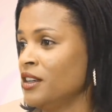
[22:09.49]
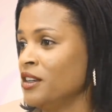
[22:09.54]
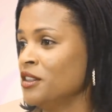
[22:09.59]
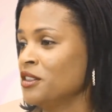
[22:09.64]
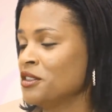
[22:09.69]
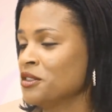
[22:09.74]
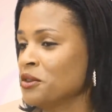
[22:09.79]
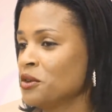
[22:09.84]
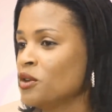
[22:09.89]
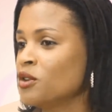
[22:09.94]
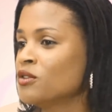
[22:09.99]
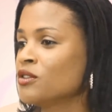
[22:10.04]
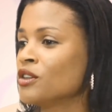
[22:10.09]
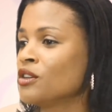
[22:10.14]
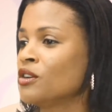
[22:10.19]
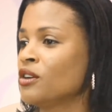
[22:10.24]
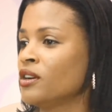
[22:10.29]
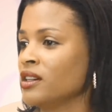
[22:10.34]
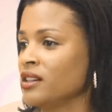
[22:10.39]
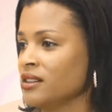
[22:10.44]
So
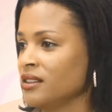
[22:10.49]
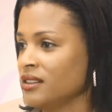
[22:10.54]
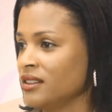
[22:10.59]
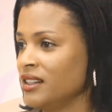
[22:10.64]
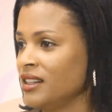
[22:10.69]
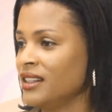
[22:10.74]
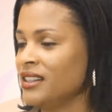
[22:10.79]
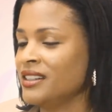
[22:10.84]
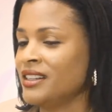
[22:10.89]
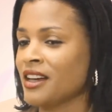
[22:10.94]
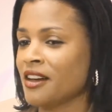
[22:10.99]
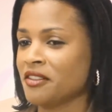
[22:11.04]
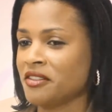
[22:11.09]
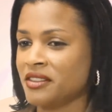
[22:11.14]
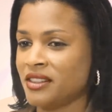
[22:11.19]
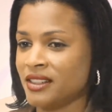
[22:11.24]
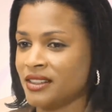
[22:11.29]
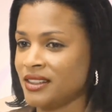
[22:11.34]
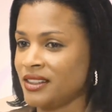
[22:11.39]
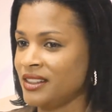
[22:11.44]
overall,
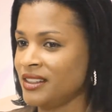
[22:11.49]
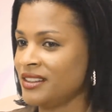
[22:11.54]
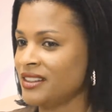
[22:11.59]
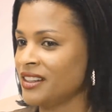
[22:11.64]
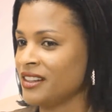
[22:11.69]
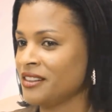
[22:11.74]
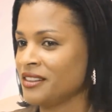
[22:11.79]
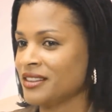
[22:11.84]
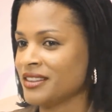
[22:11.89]
definitely there